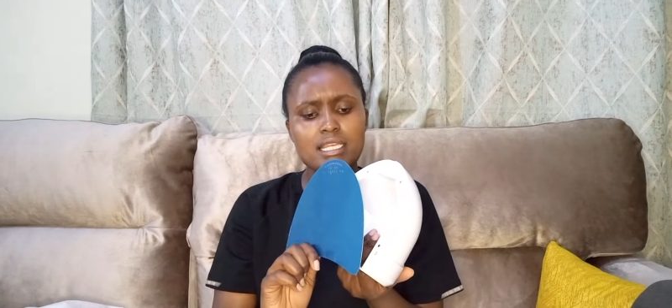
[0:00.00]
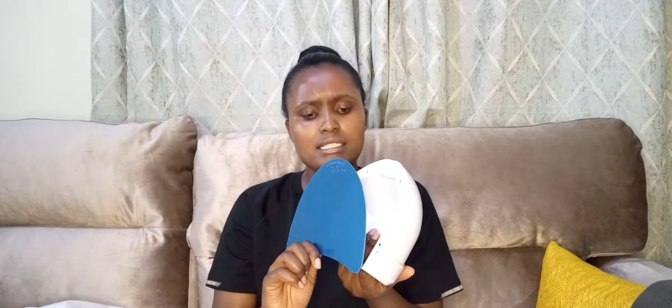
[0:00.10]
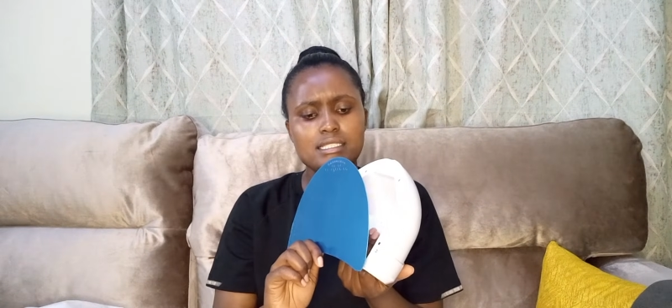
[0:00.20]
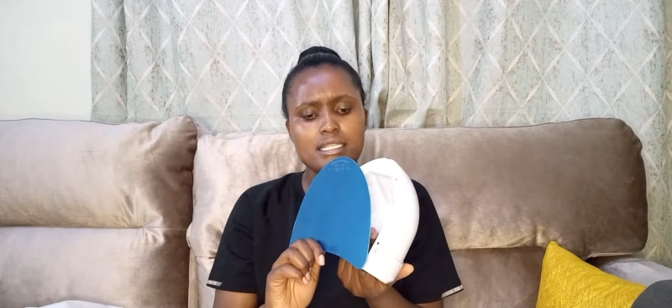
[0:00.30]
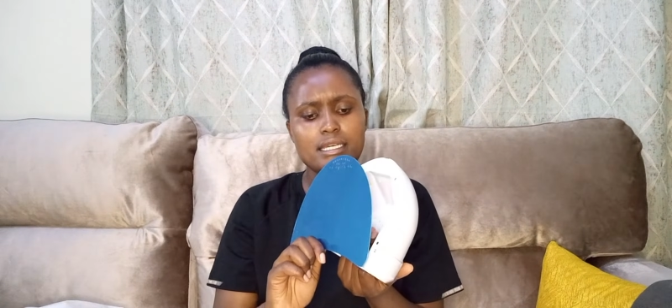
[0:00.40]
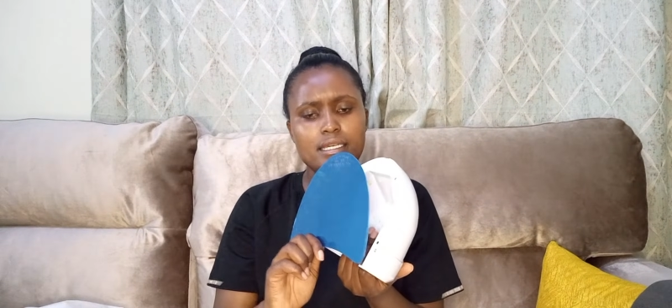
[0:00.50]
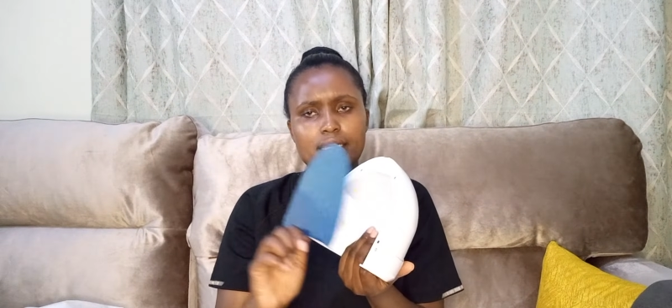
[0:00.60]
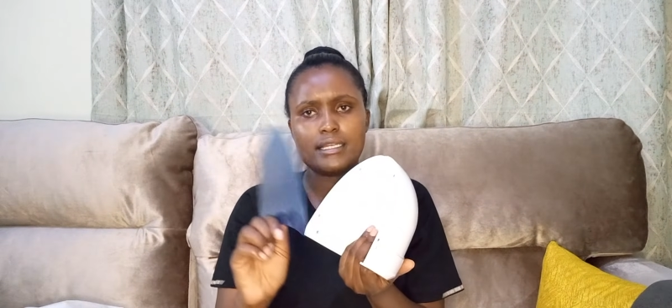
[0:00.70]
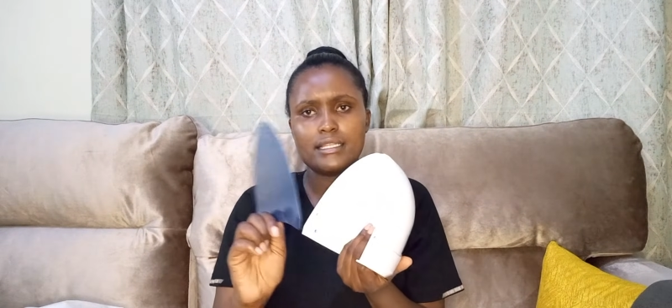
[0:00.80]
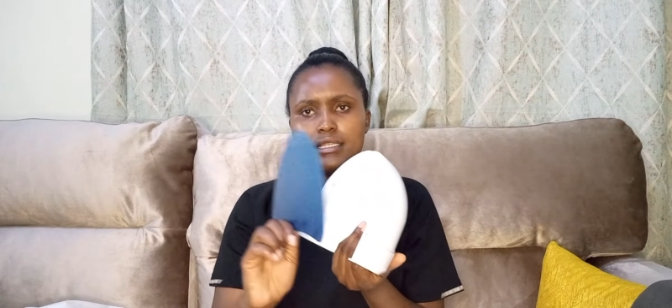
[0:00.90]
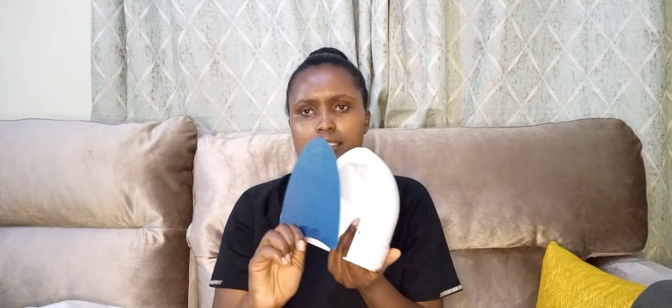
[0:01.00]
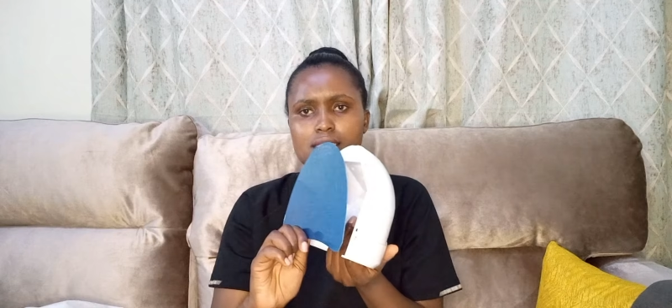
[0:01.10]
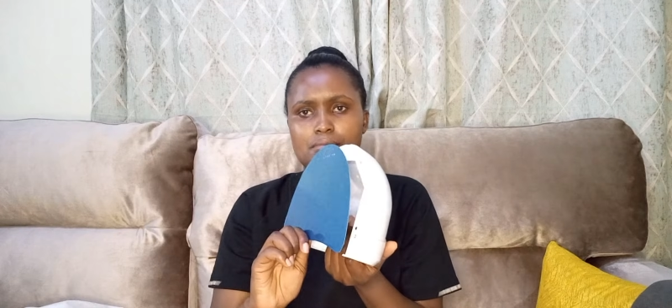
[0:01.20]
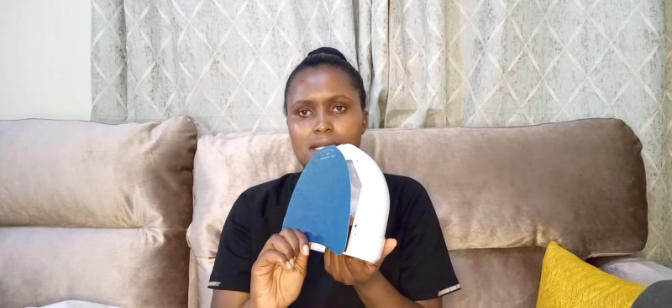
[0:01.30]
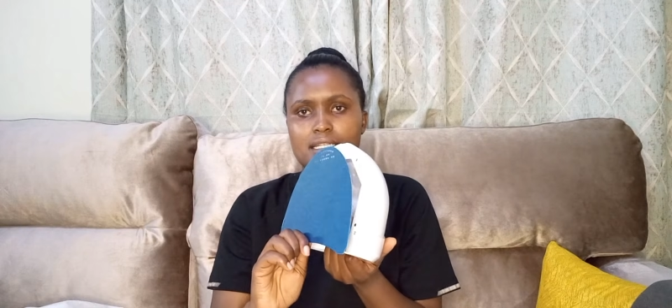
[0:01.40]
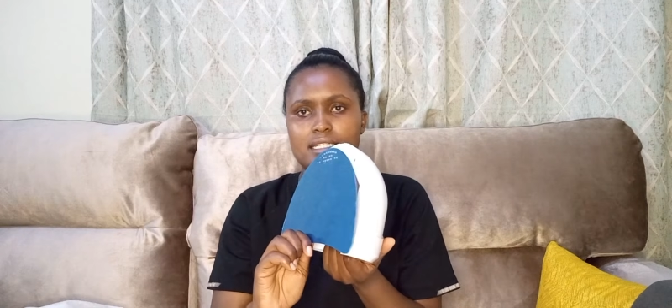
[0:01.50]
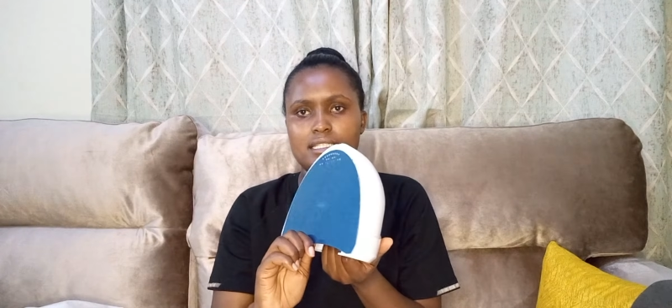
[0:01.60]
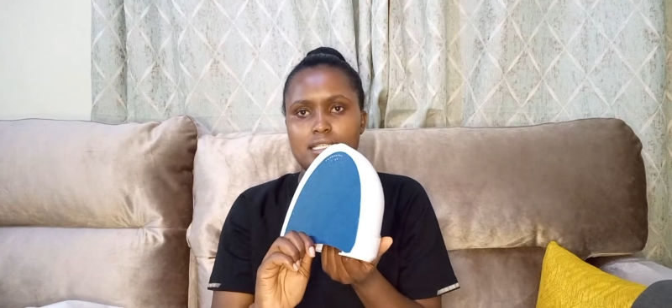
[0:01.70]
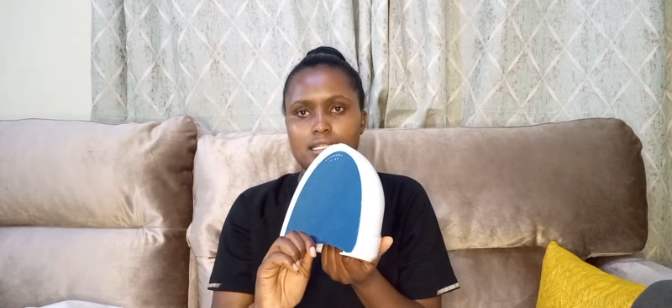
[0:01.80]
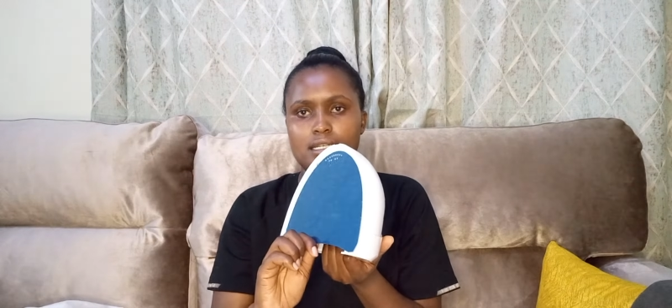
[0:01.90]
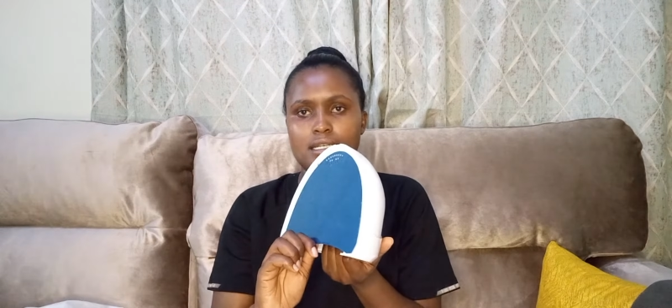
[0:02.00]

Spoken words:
this is magnetic,